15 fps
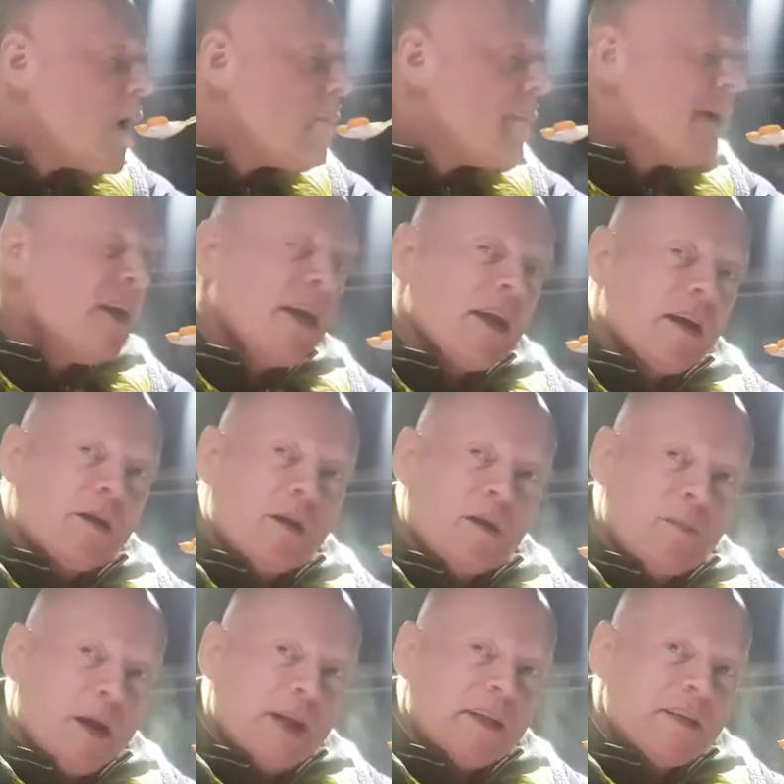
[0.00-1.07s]
Been here
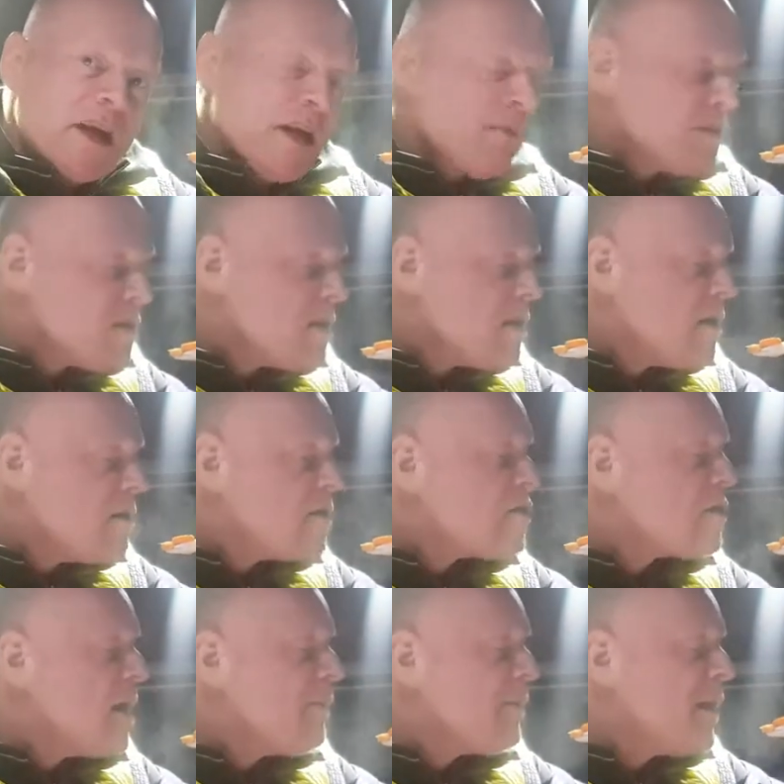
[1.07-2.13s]
many times,
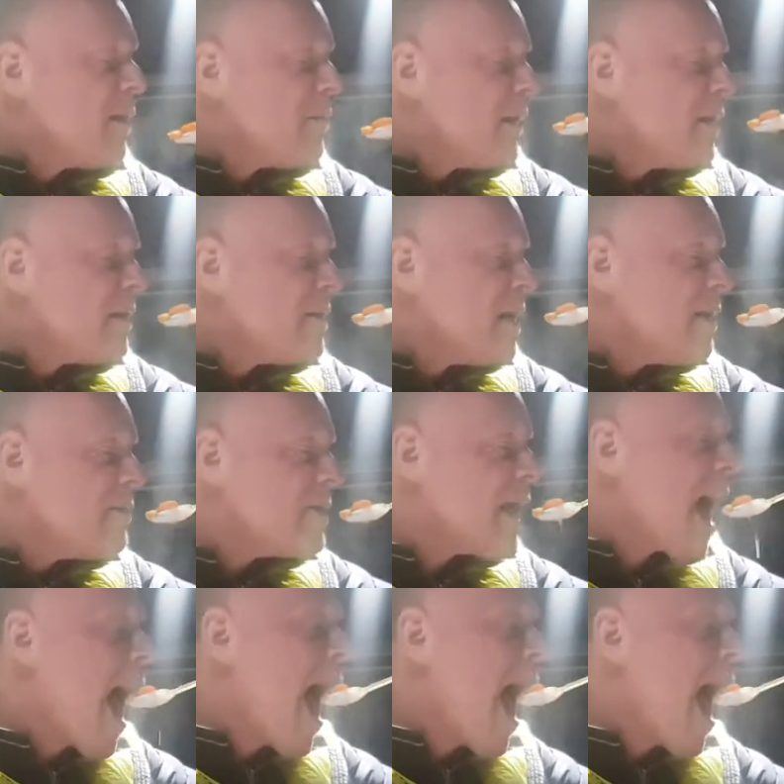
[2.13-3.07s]
slept here many times.